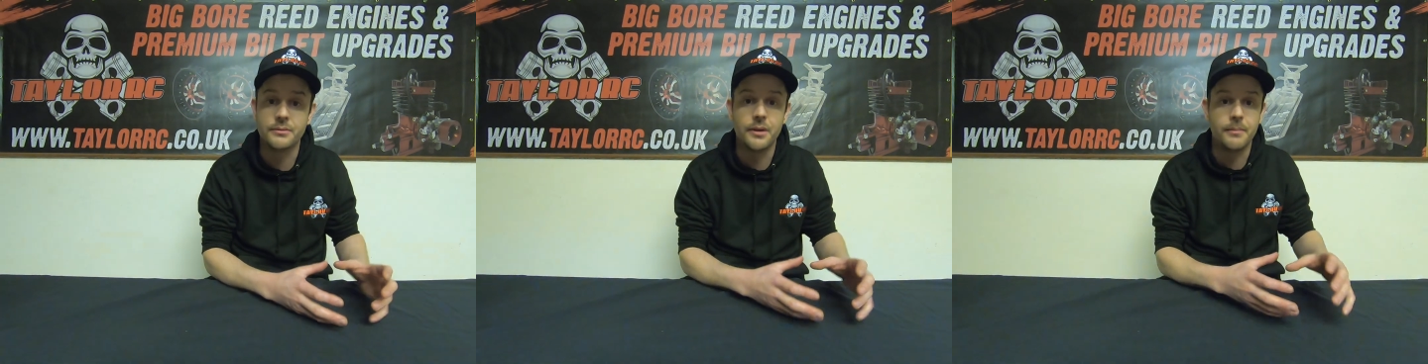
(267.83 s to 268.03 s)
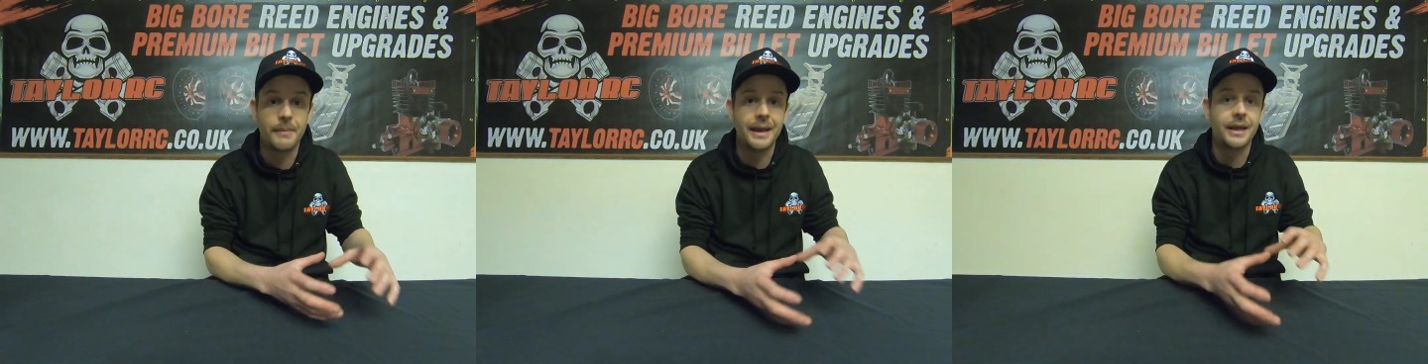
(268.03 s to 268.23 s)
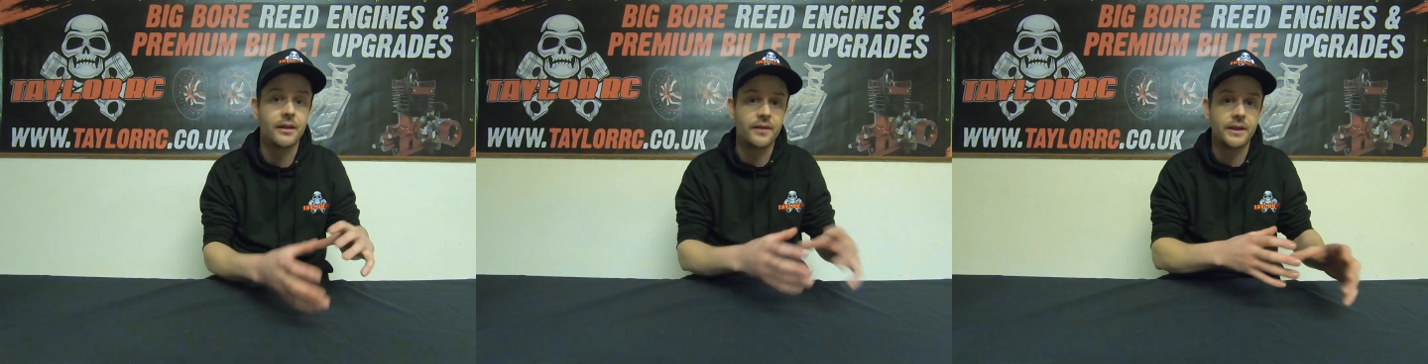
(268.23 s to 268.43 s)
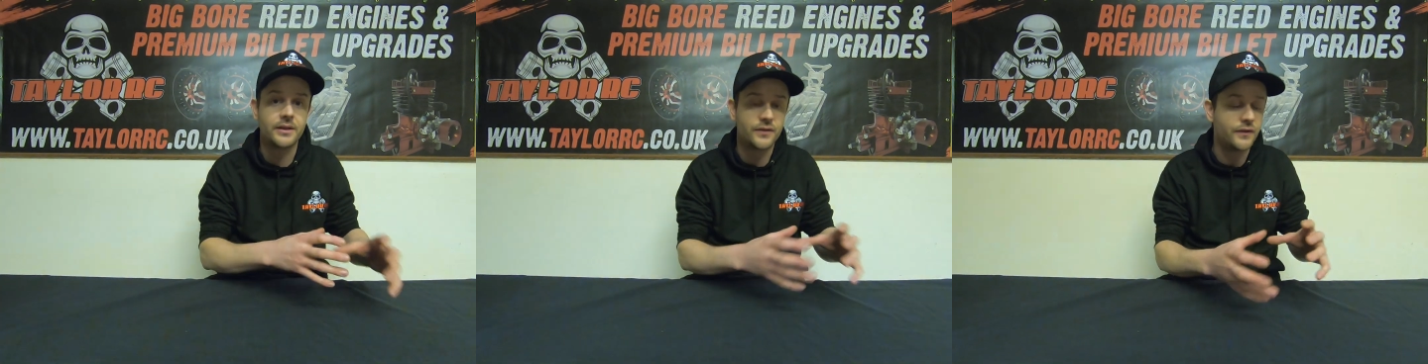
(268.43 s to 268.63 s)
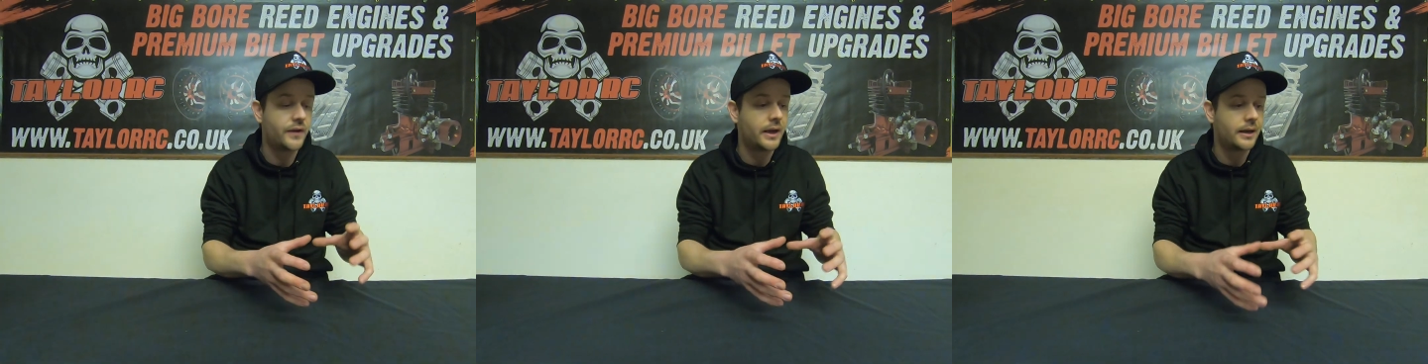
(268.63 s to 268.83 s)
in making things
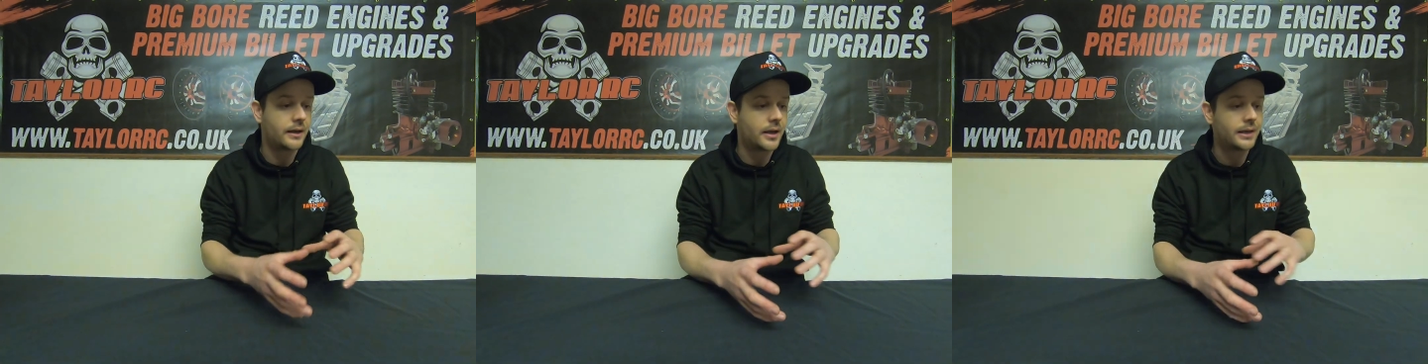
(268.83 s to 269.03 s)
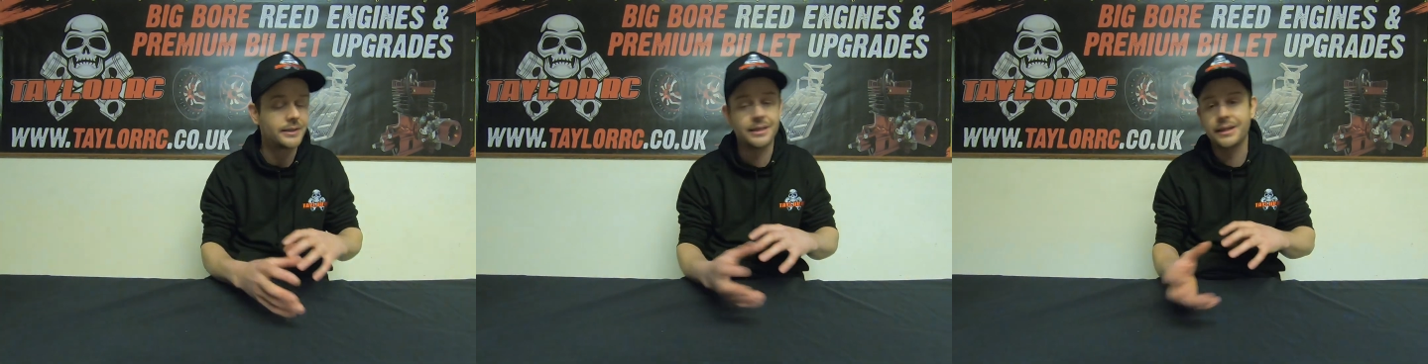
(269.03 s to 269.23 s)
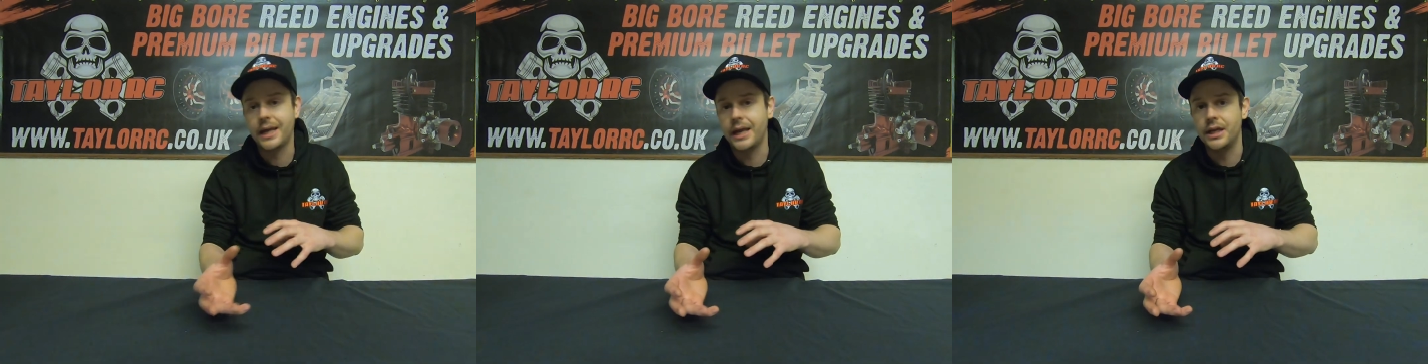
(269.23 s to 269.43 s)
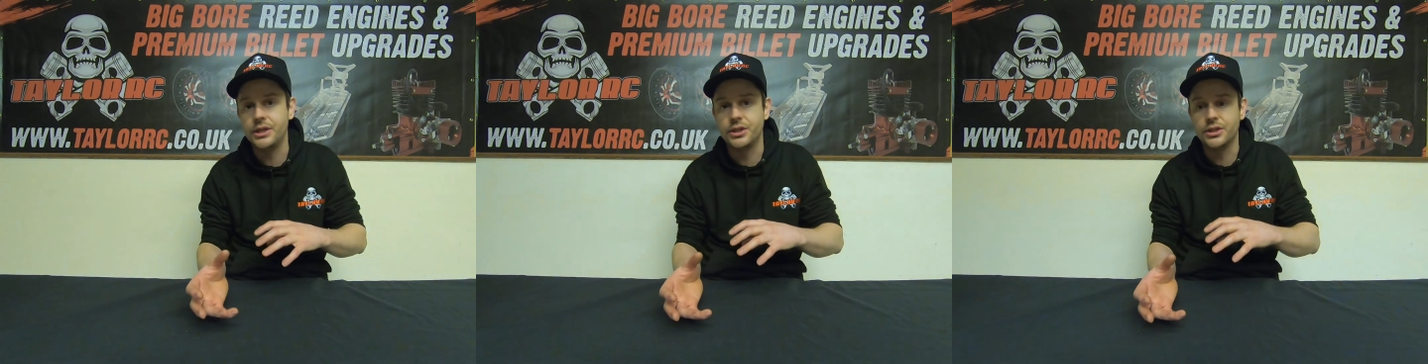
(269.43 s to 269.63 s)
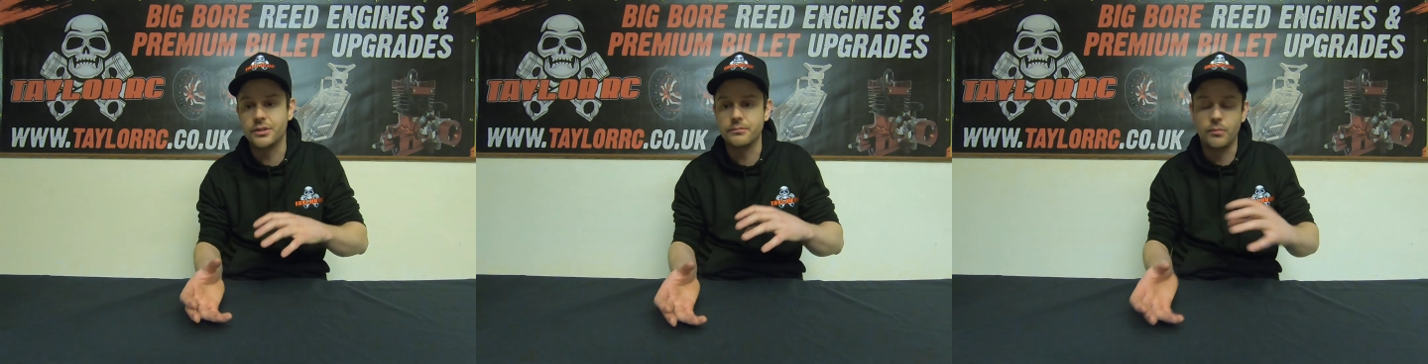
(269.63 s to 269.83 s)
fit and cutting cages and